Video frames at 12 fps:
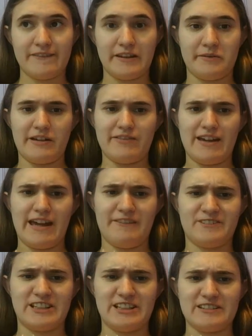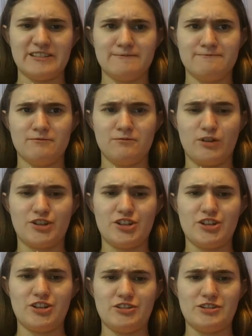We have amphitheater, which
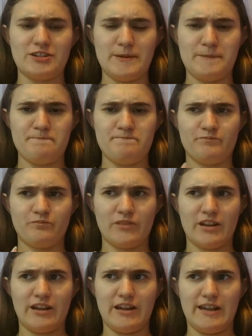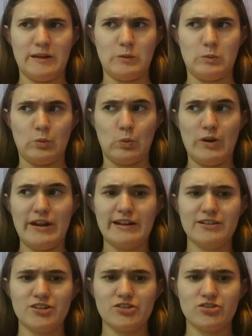is a
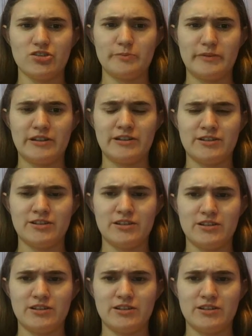winged serpent